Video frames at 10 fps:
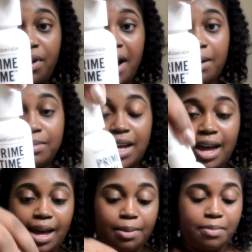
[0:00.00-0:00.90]
Prime
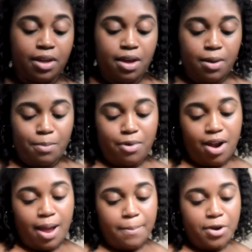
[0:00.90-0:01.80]
Time
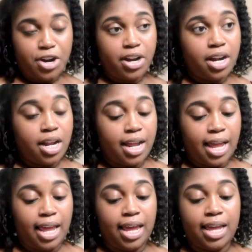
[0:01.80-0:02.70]
primer,
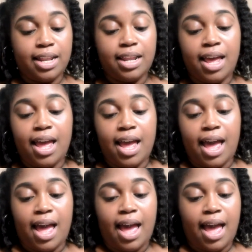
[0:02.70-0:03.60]
and
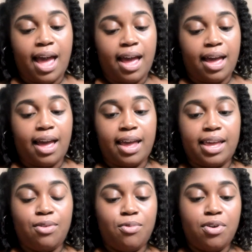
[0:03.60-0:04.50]

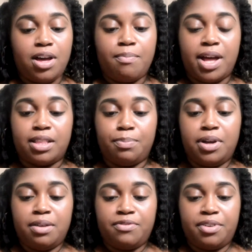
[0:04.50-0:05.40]
it won't come out the
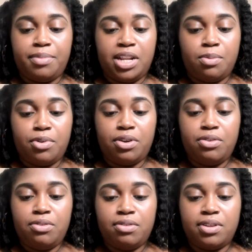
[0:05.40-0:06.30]
pump for me no
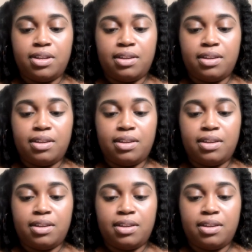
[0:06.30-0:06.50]
more. Ooh,